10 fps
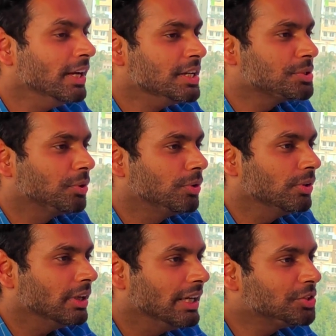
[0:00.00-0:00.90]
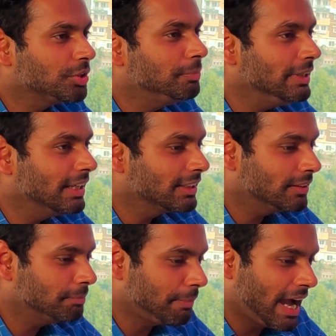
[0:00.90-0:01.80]
So, it should be
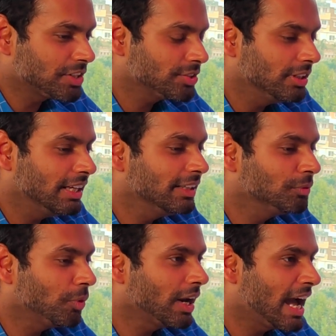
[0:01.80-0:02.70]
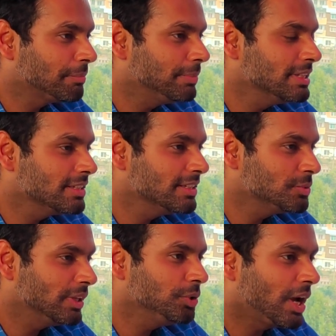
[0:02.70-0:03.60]
that passion. And what happens is
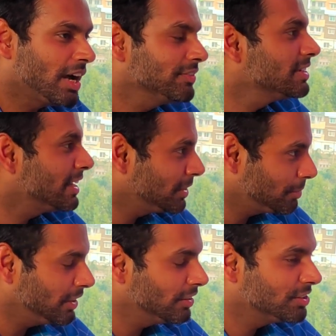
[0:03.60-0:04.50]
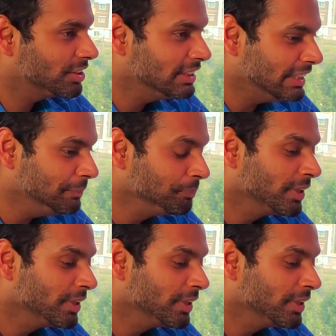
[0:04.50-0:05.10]
when you have this entrepreneur journey,